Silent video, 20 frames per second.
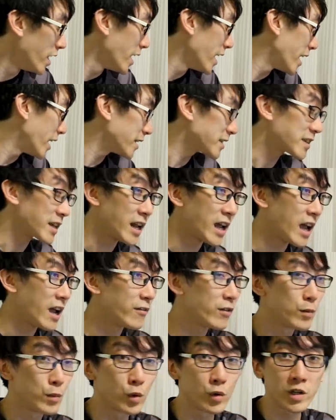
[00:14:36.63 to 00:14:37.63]
and it's going to have
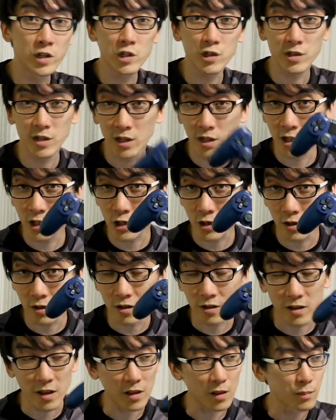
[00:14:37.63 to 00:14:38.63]
a more interesting
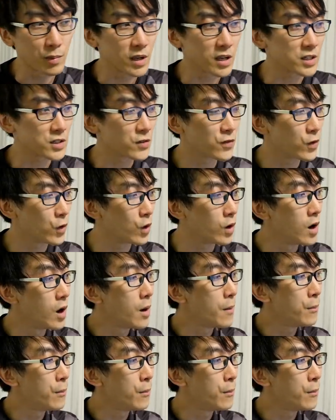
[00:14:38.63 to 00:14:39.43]
controller than the PS4.